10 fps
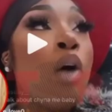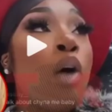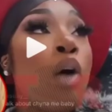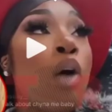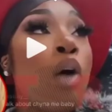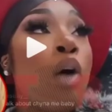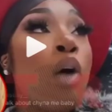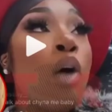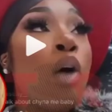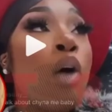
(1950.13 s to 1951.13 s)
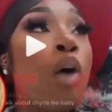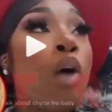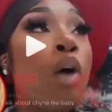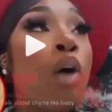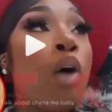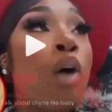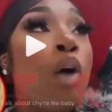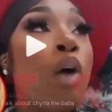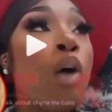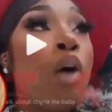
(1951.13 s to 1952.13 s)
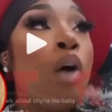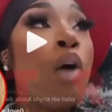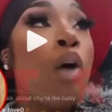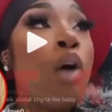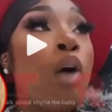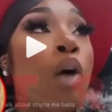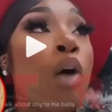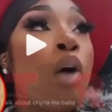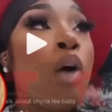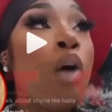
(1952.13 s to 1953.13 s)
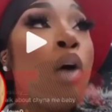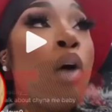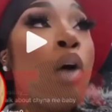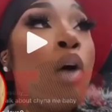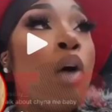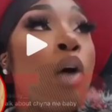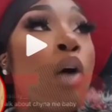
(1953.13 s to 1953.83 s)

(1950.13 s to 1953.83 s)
No words are spoken by the person on screen.